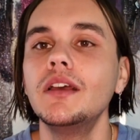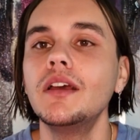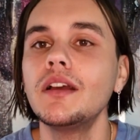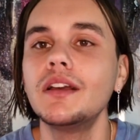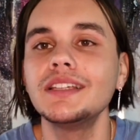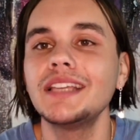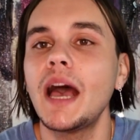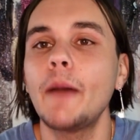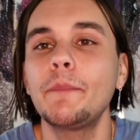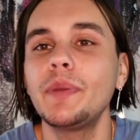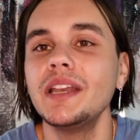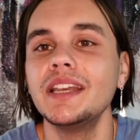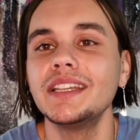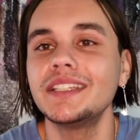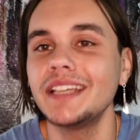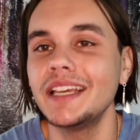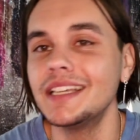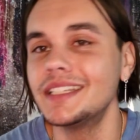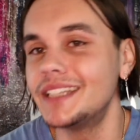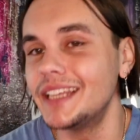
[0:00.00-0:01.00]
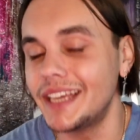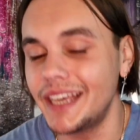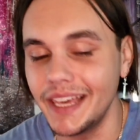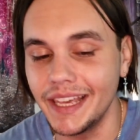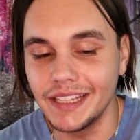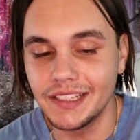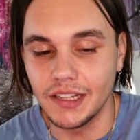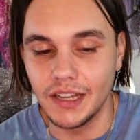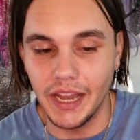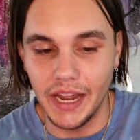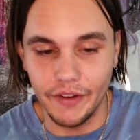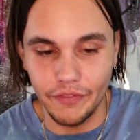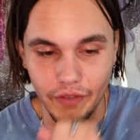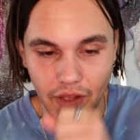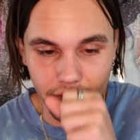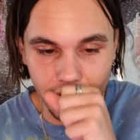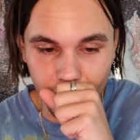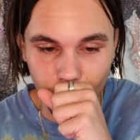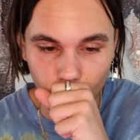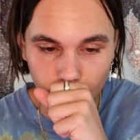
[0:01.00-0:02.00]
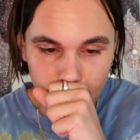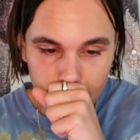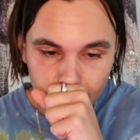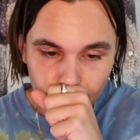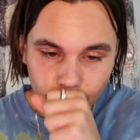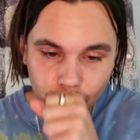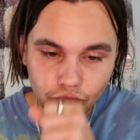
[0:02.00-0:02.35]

because happiness is the key to life, I feel.